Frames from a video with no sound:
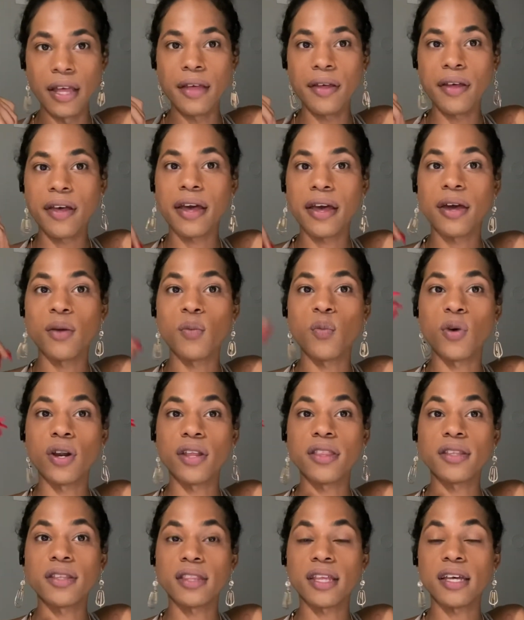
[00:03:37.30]
And one of
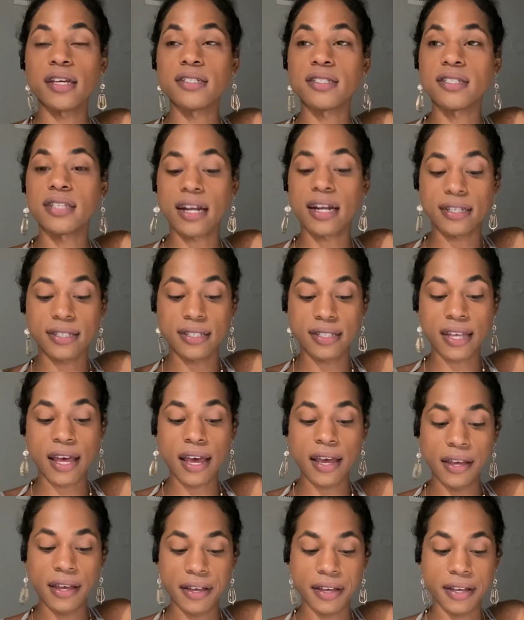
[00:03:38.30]
the things that I
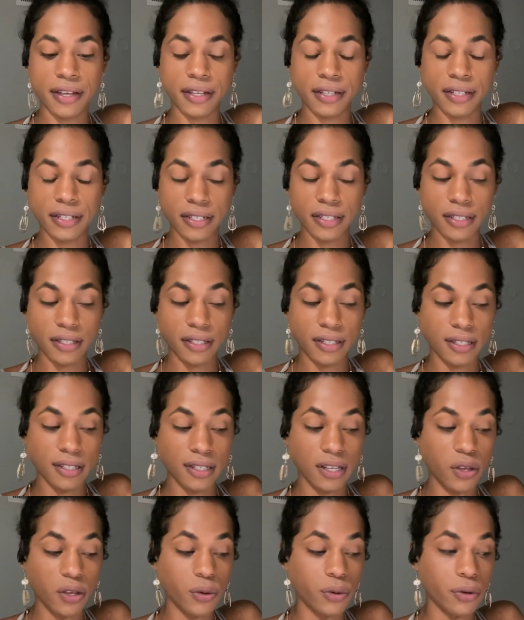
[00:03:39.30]
say is,
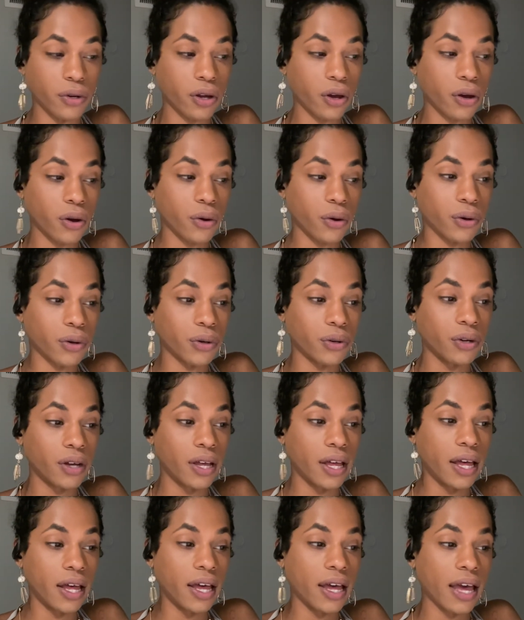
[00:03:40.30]
you know,
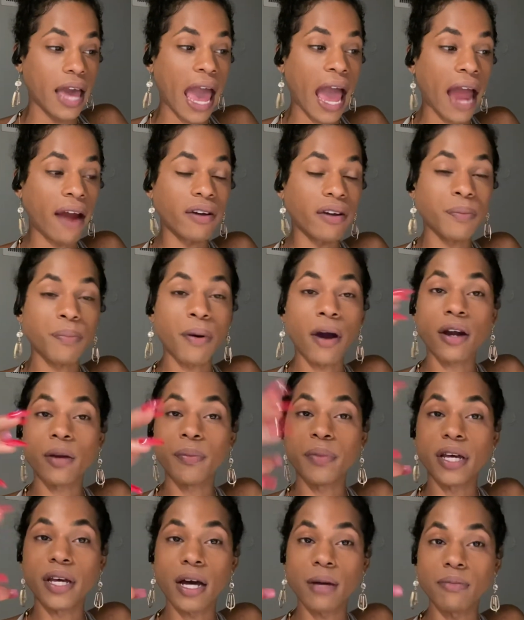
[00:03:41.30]
Harry Potter
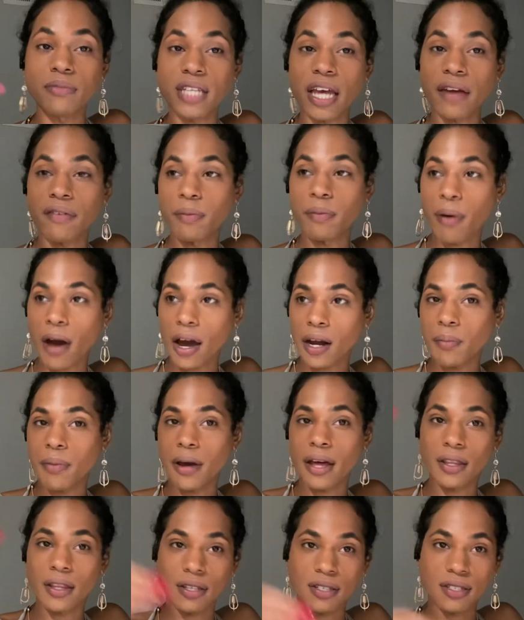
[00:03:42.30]
becomes Harry Potter
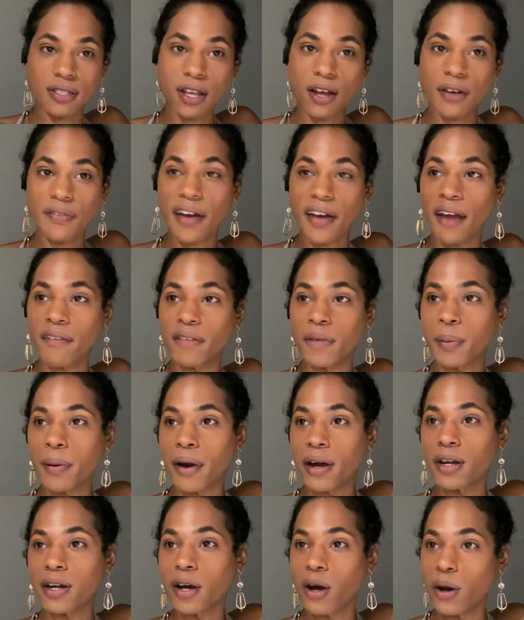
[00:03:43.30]
by the stuff Harry
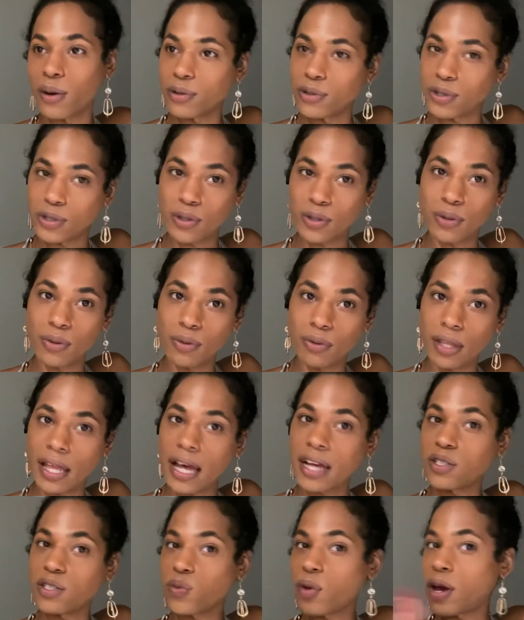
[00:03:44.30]
Potter goes through.
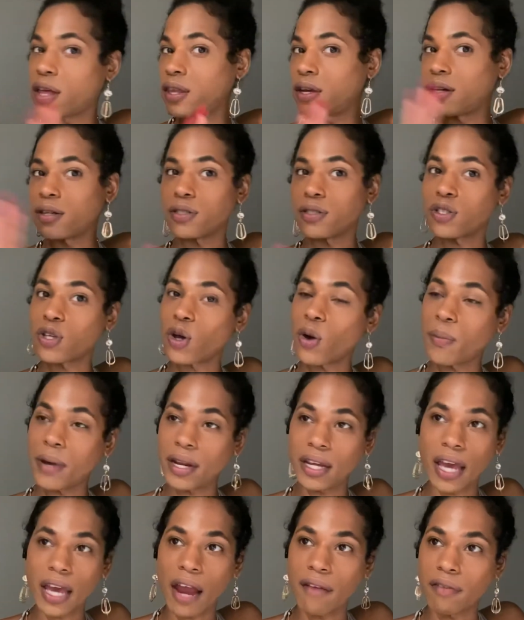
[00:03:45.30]
That's why there is so
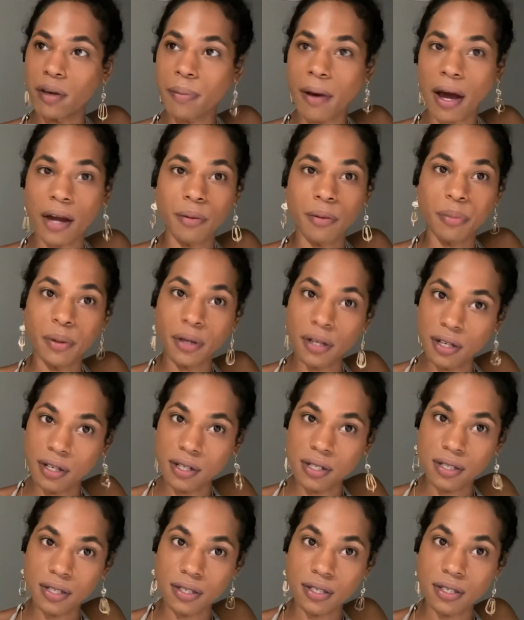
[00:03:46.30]
many Harry Potter
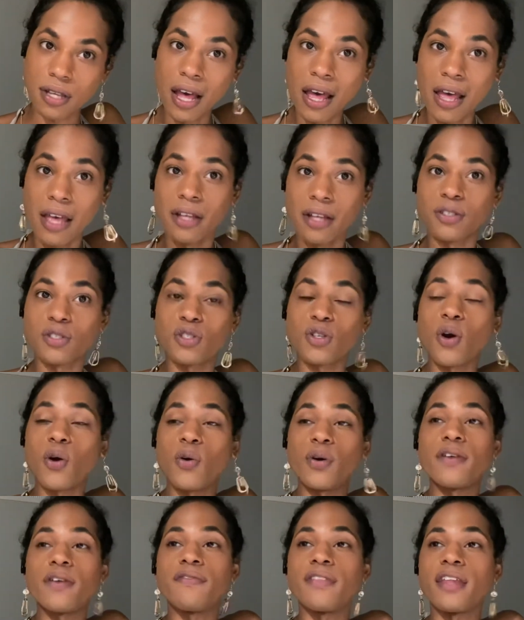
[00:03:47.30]
books. So
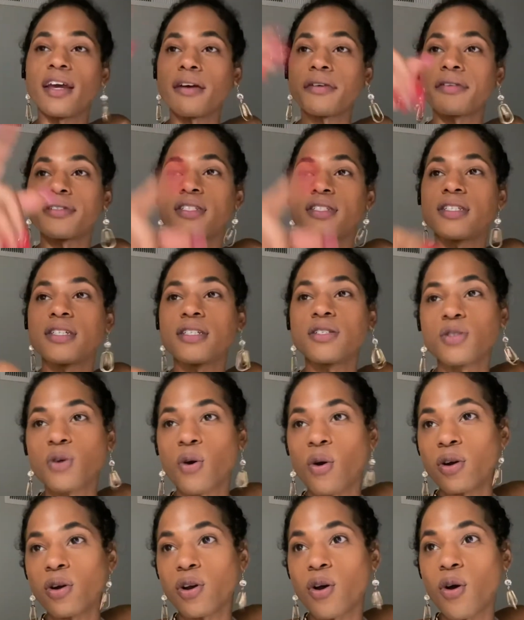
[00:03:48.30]
if there is
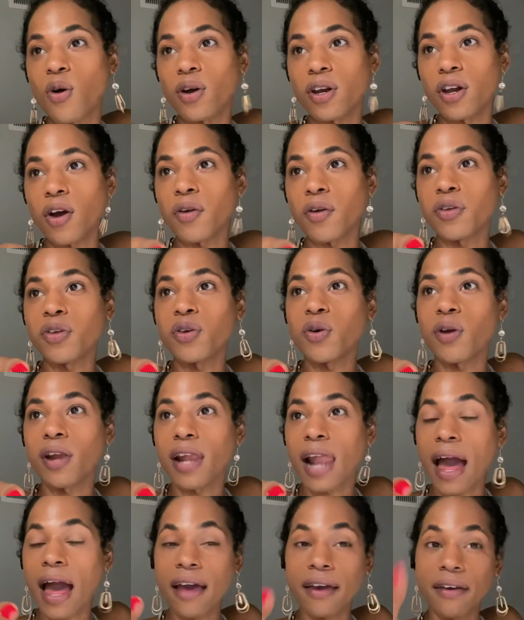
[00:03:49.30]
discord going on in your
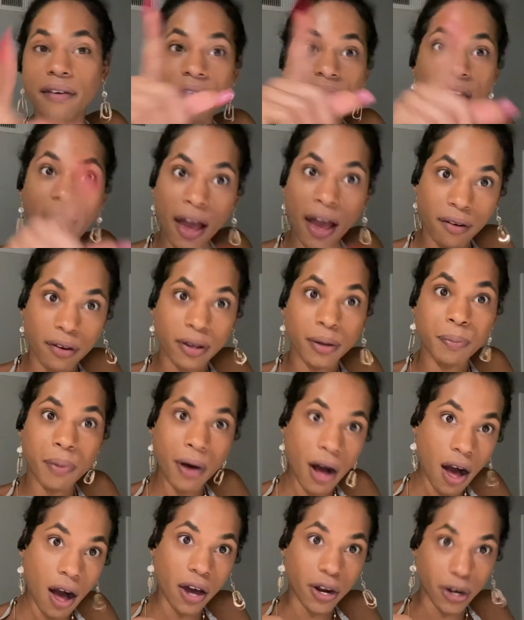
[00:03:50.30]
life, Harry
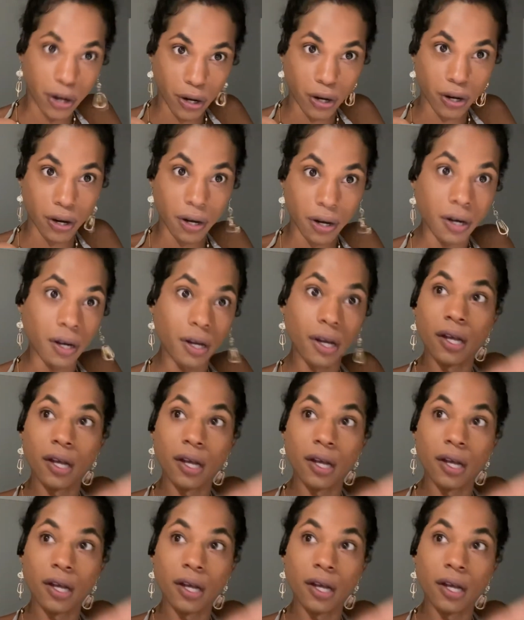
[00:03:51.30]
Potter,